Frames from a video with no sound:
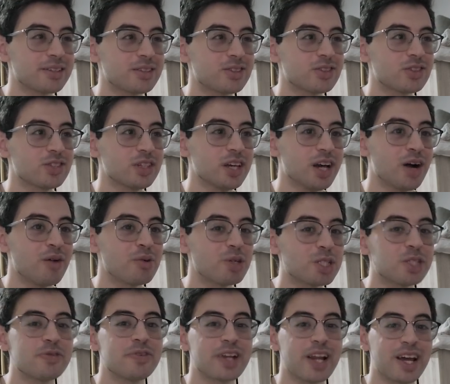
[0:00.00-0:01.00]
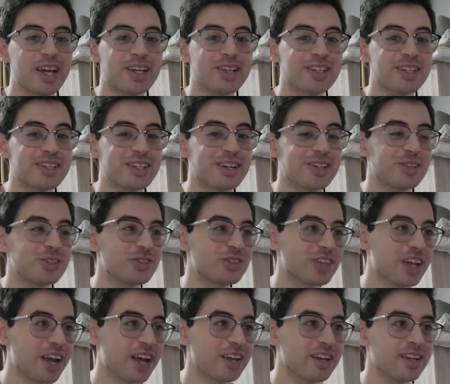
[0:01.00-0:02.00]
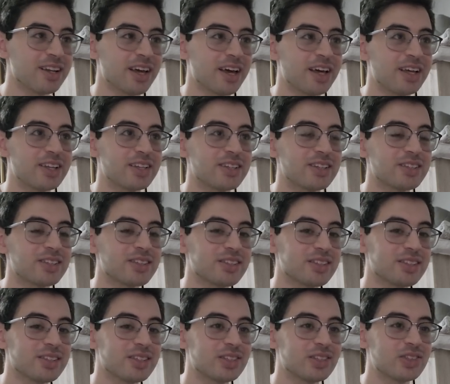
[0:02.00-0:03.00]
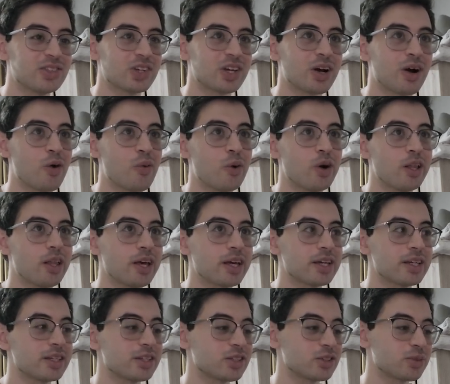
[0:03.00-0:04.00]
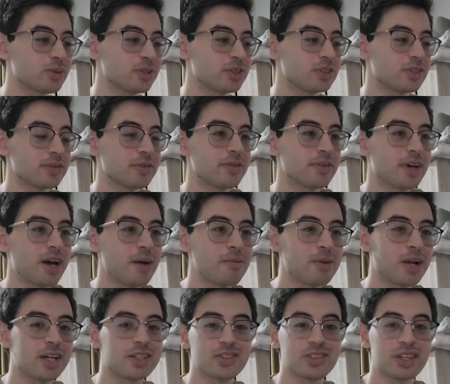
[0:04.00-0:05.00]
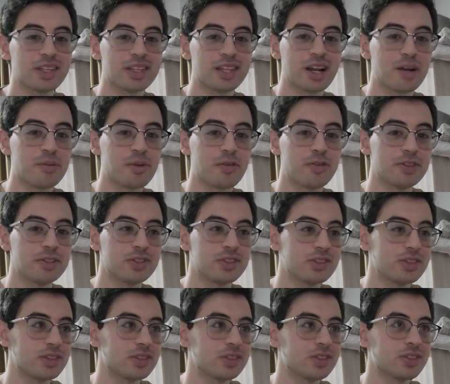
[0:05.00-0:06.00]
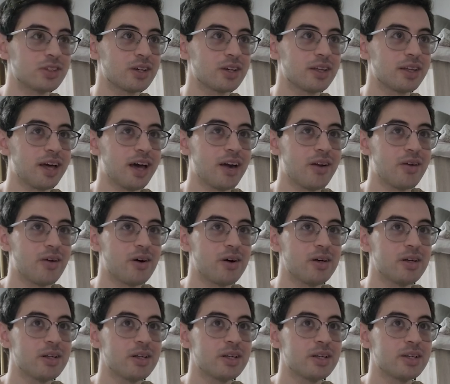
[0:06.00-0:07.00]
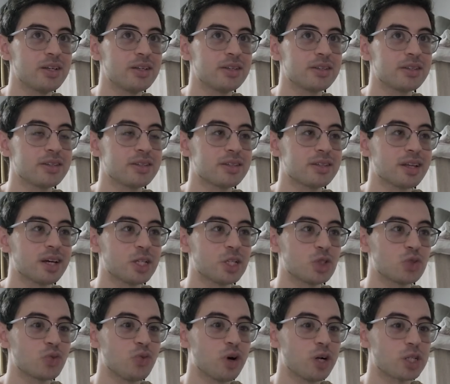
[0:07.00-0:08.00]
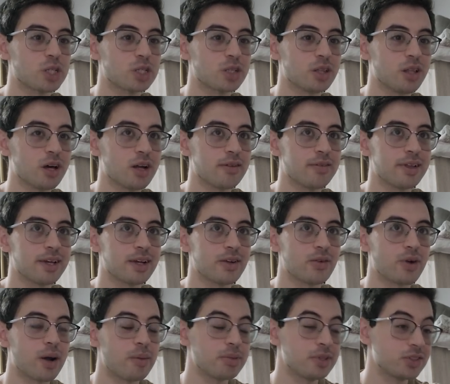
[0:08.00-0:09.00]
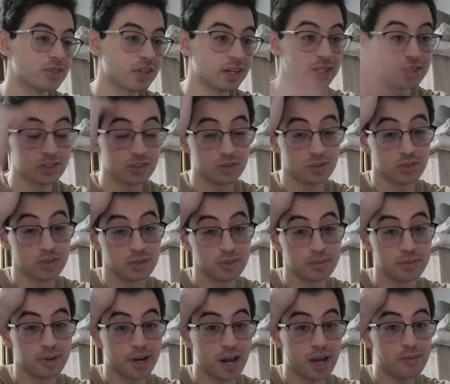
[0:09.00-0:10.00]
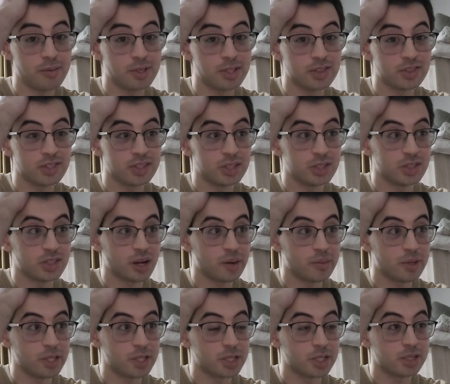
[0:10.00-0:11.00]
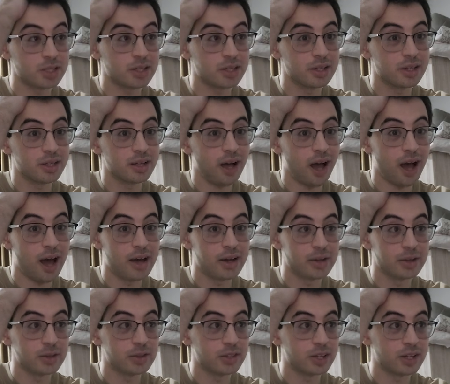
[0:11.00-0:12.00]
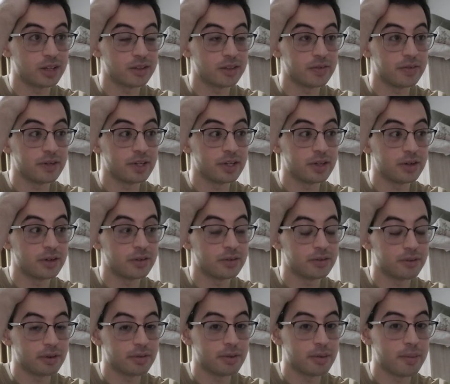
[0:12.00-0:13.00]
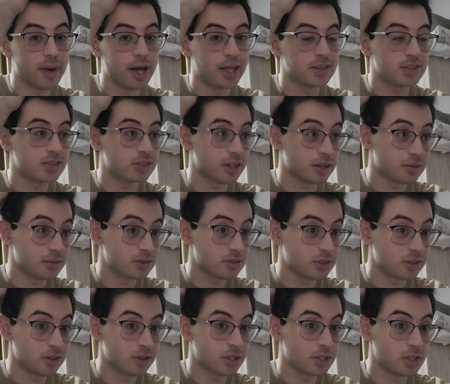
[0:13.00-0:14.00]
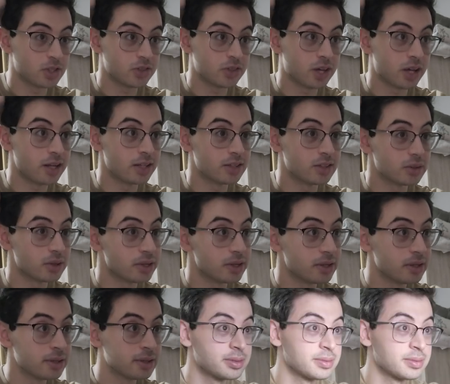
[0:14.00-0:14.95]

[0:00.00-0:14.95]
see how much of it I can understand and see how well I can explain some of it. I'm not saying that I'm a physicist at all. I just watched a lot of like crappy science YouTube, but I want to see just how much I understand of the video of the math stuff. So let's just get into it.